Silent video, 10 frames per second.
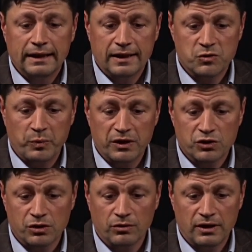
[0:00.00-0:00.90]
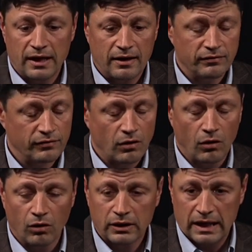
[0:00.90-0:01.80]
It's been shown to have
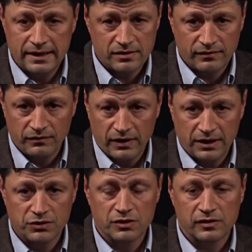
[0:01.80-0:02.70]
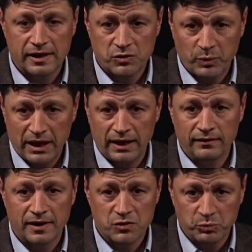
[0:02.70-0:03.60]
all kinds of advantages: less
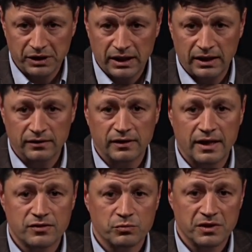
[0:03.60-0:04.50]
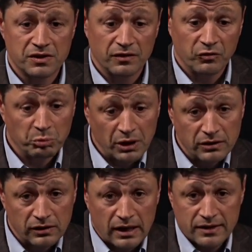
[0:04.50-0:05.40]
pain, less bleeding, less risk of
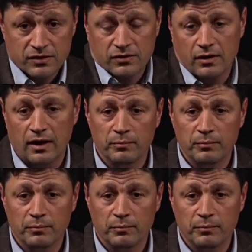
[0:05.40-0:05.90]
blood clots.